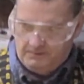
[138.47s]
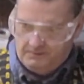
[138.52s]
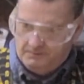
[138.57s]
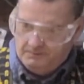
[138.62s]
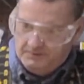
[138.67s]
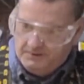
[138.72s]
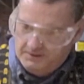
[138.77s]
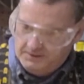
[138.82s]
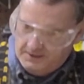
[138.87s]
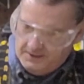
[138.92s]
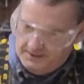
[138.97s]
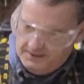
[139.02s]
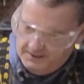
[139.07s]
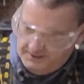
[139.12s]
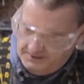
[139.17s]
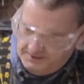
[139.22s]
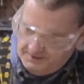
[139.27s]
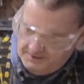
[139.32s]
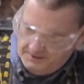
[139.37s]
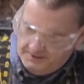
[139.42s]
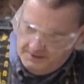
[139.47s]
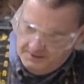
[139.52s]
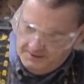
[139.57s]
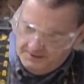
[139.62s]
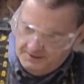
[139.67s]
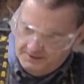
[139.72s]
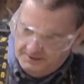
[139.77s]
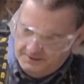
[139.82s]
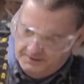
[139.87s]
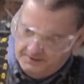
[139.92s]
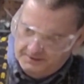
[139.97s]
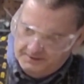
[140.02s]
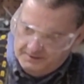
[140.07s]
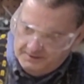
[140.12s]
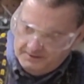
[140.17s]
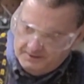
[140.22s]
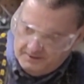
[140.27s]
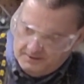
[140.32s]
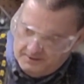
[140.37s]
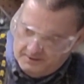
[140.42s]
So get that in there.
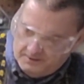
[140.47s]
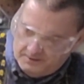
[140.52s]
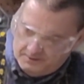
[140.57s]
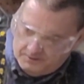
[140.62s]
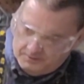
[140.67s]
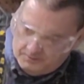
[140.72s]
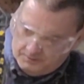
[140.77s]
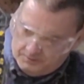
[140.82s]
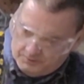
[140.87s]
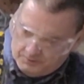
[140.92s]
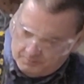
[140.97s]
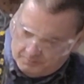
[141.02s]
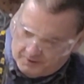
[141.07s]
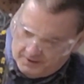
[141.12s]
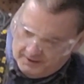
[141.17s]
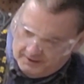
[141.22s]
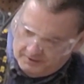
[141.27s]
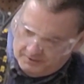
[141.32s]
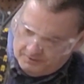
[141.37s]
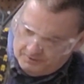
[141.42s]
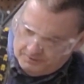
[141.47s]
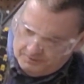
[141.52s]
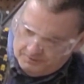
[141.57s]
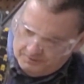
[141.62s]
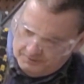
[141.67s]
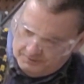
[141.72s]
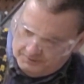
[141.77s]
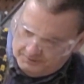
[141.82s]
Drill pilot hole.